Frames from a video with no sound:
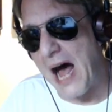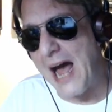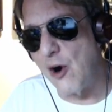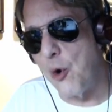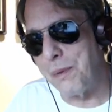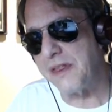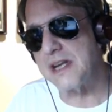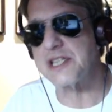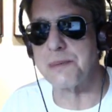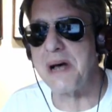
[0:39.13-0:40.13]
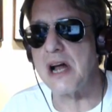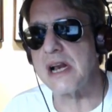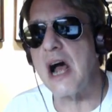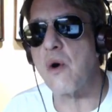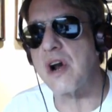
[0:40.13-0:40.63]
opened this about
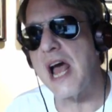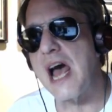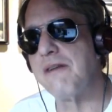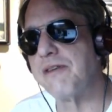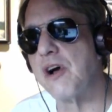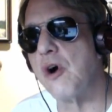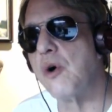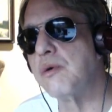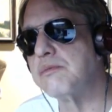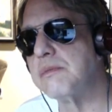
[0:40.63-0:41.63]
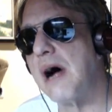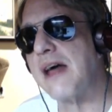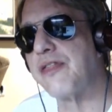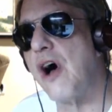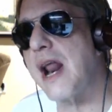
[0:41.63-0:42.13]
an hour and a half ago.
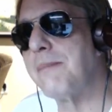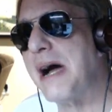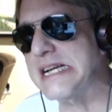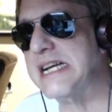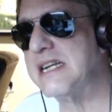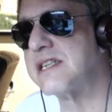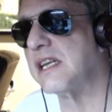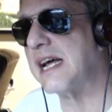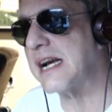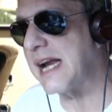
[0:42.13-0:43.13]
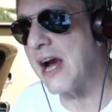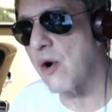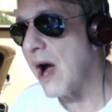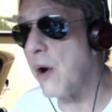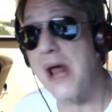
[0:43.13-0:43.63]
I thought I might need to let it
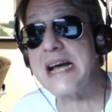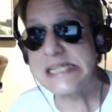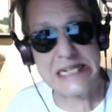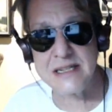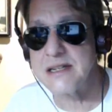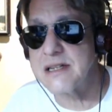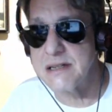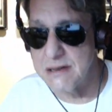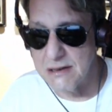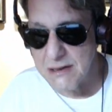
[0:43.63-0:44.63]
air out. I didn't.